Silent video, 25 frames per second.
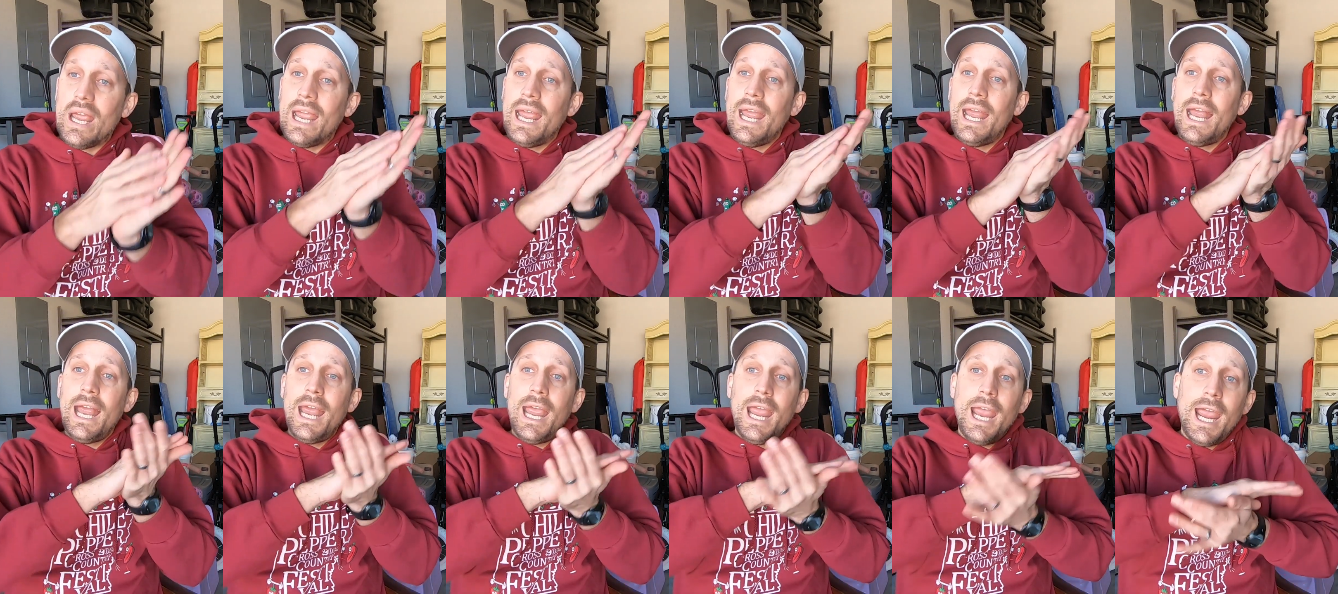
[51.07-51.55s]

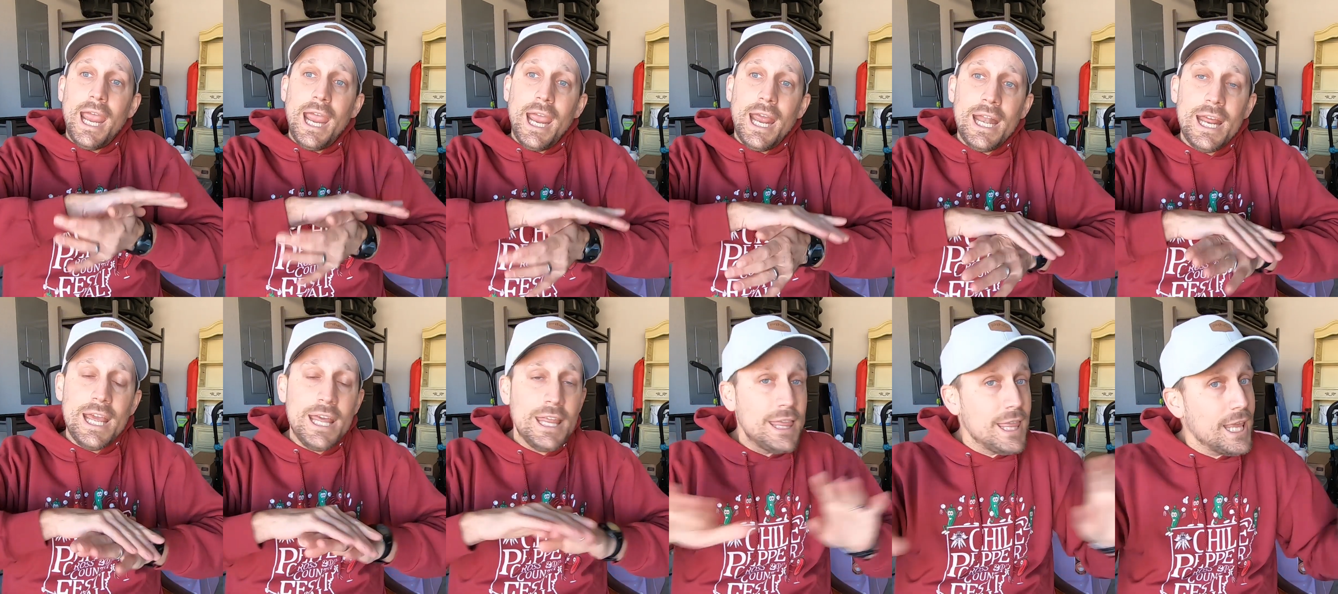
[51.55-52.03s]

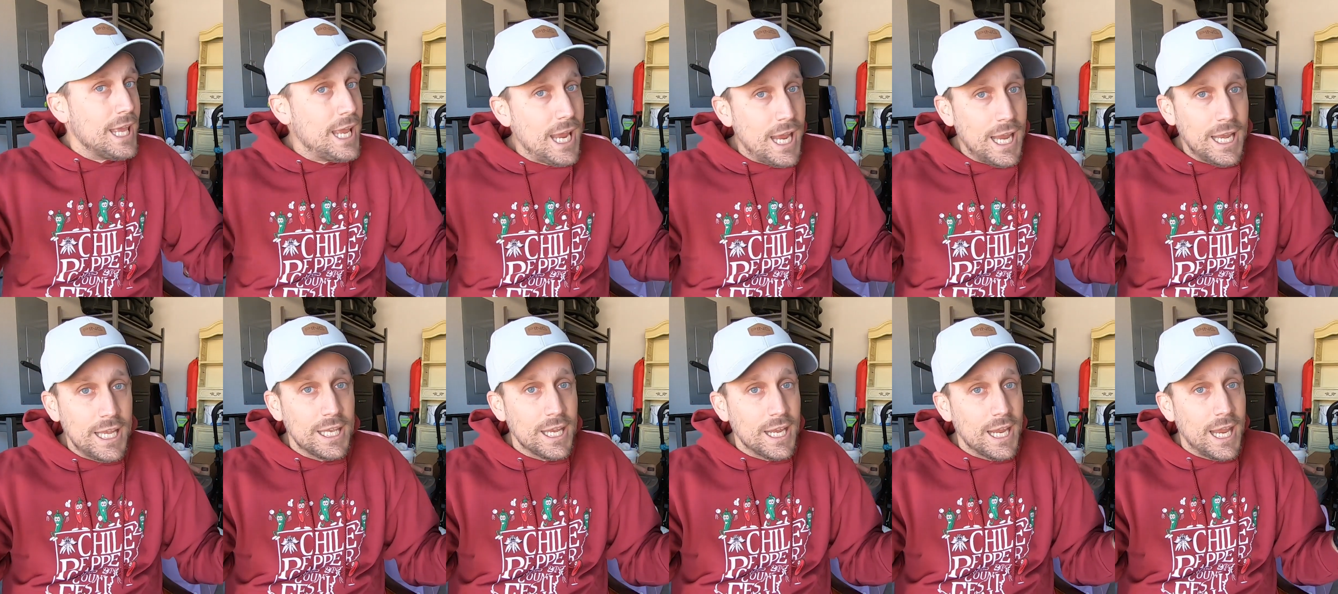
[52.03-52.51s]

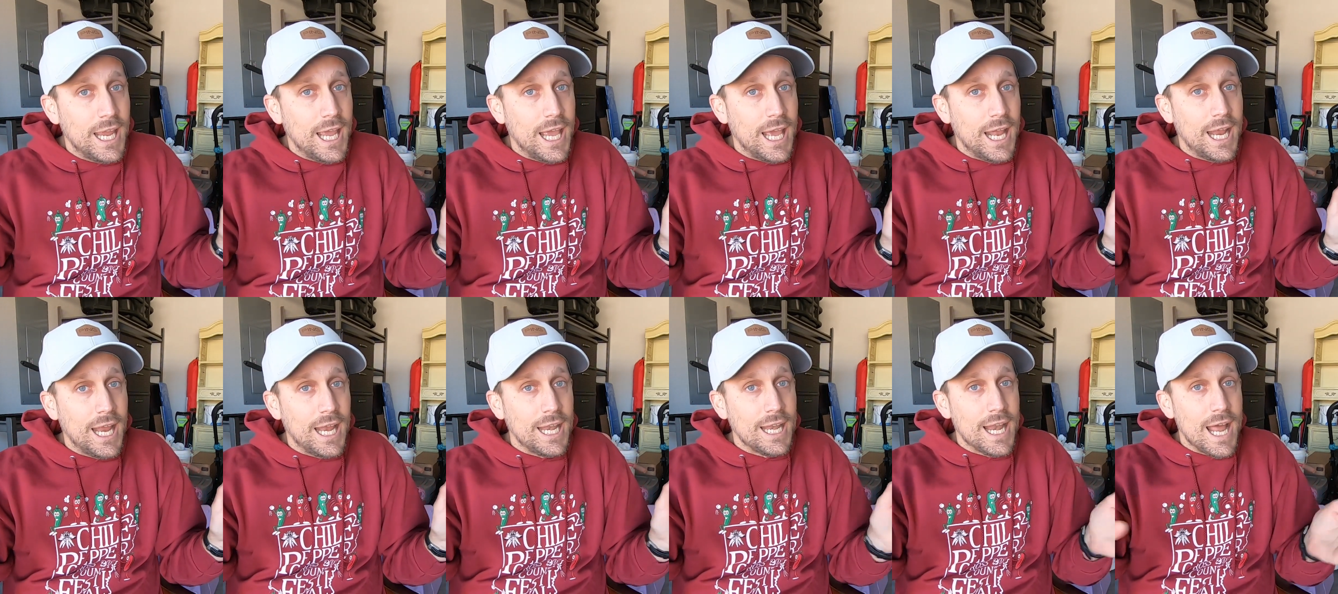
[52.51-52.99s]
anything to
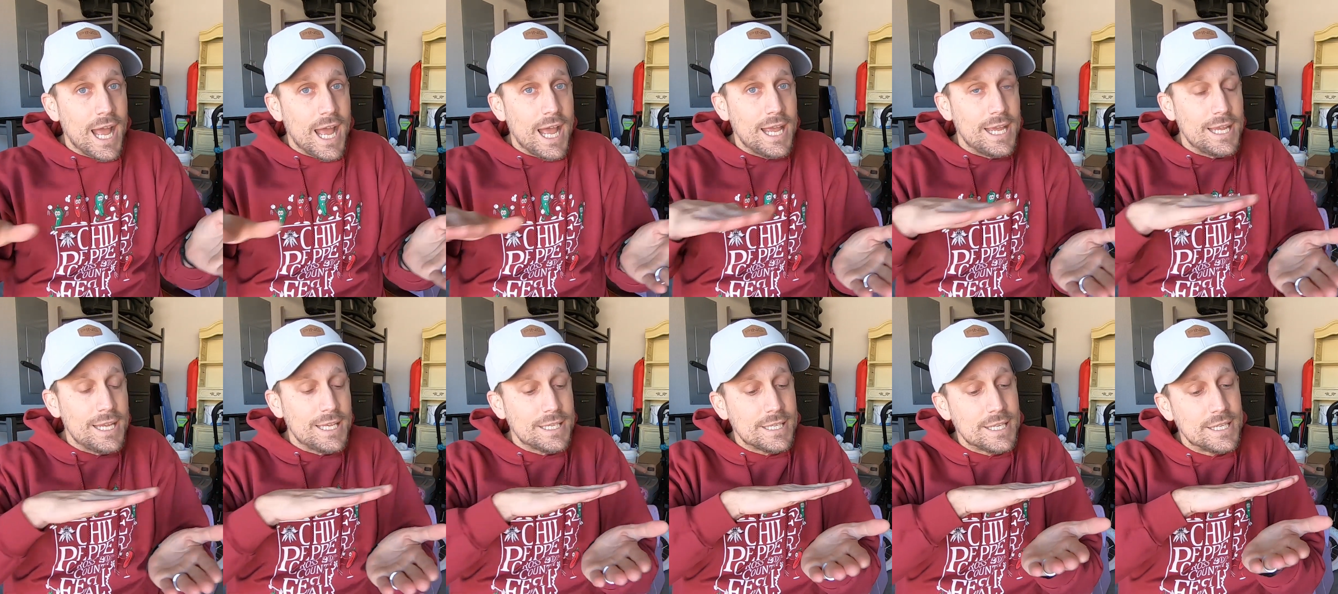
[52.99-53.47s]
get it
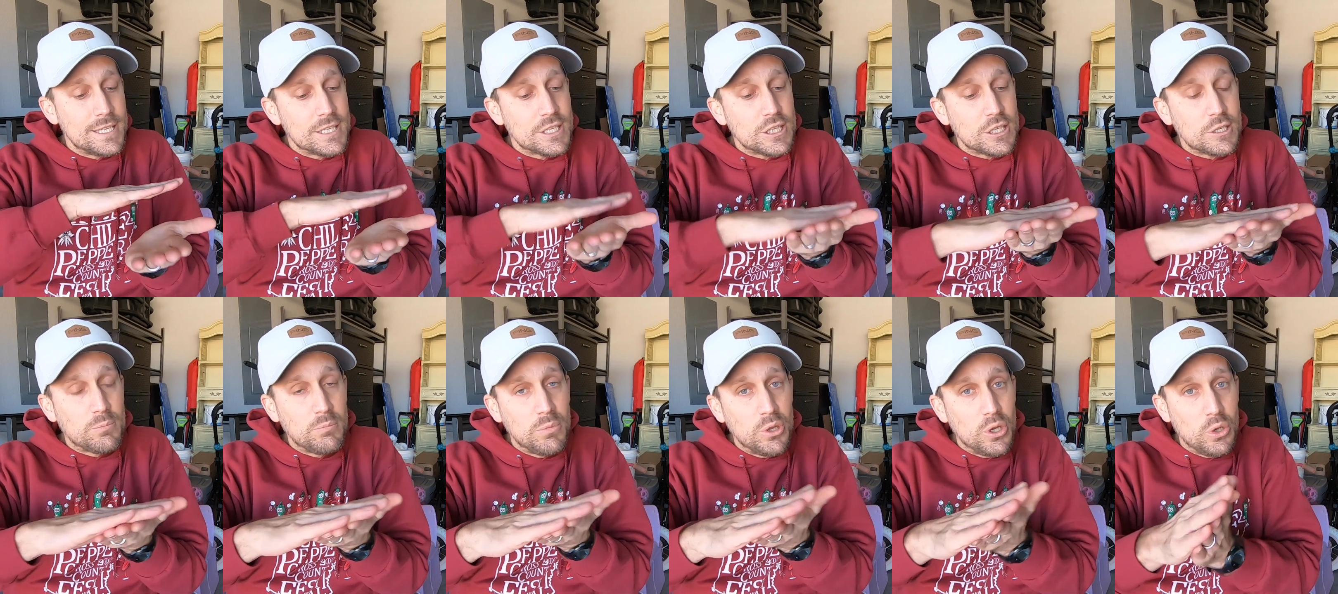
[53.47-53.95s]
nice and
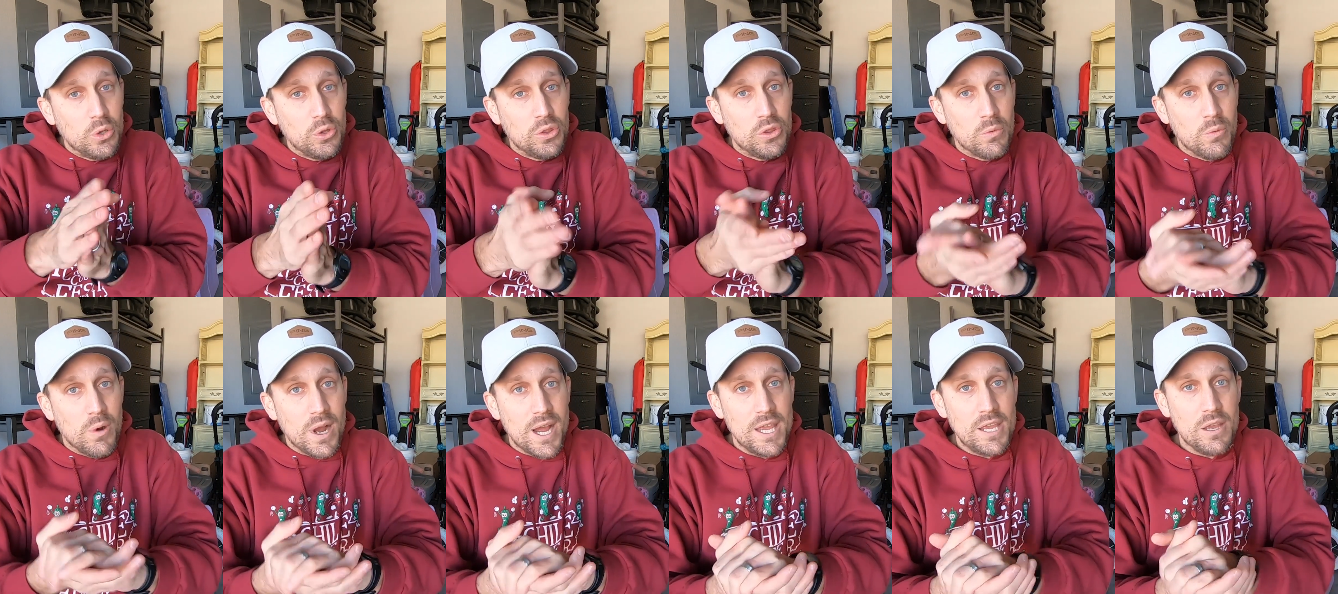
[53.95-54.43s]
smooth
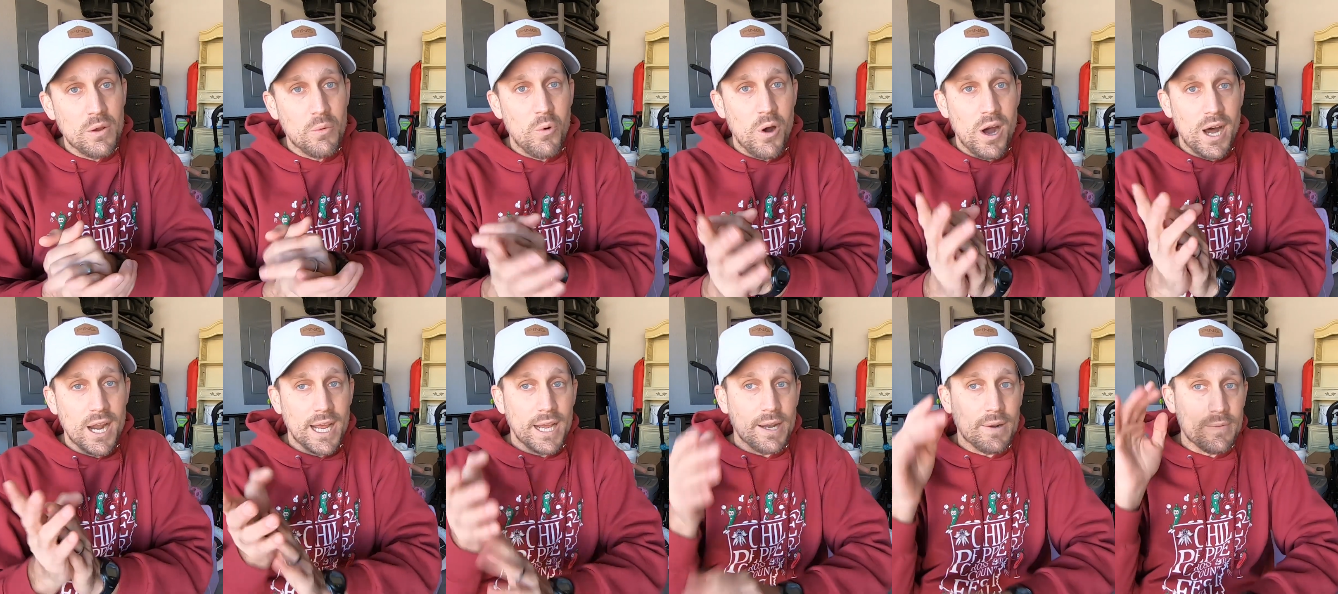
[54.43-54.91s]
the way you
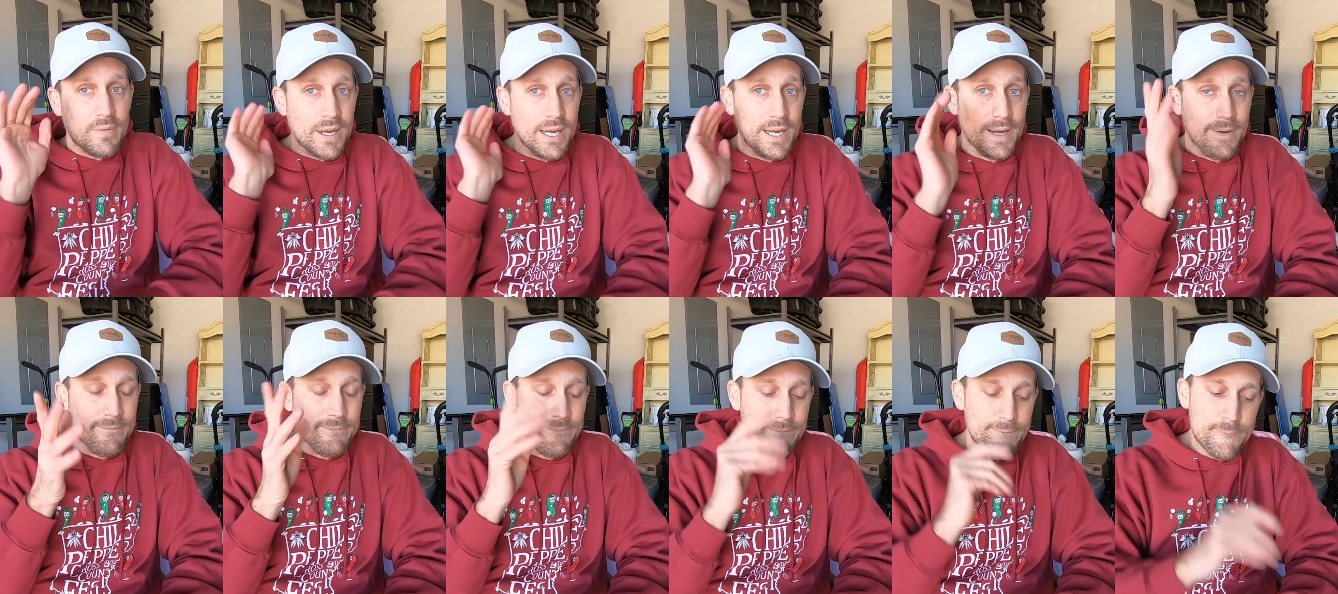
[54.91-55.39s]
want it,
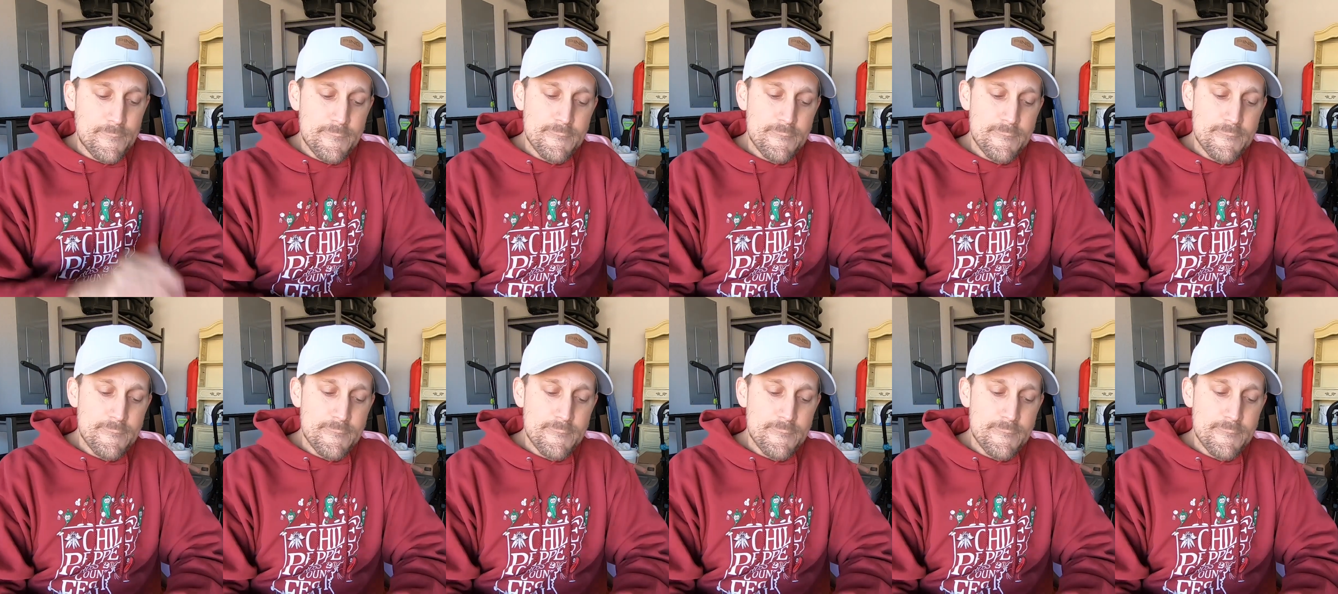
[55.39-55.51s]
well,